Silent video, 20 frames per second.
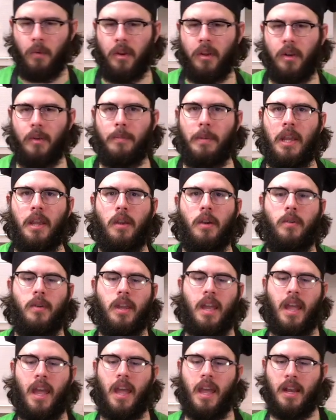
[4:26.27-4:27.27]
we're going to be
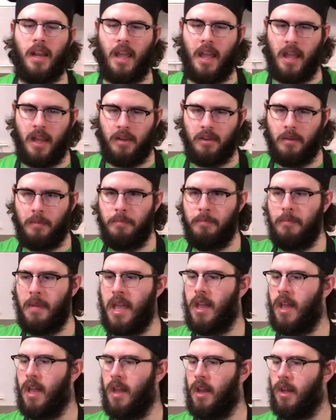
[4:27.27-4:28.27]
going ahead and
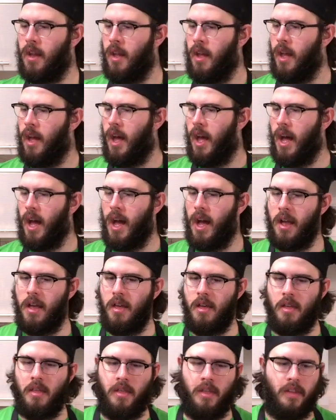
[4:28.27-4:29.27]
making
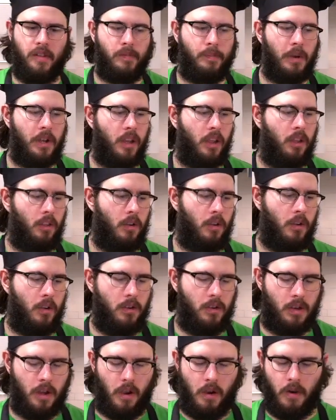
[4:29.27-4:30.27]
uh, this particular
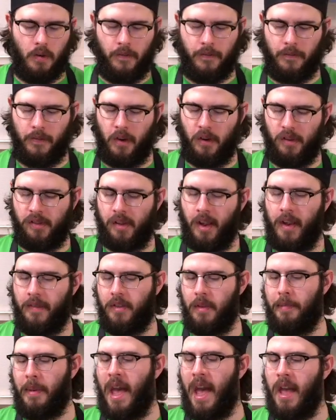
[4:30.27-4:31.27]
dough first off
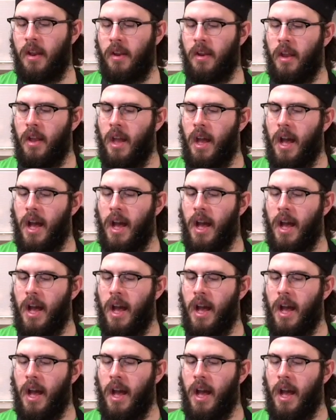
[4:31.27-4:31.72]
the bat.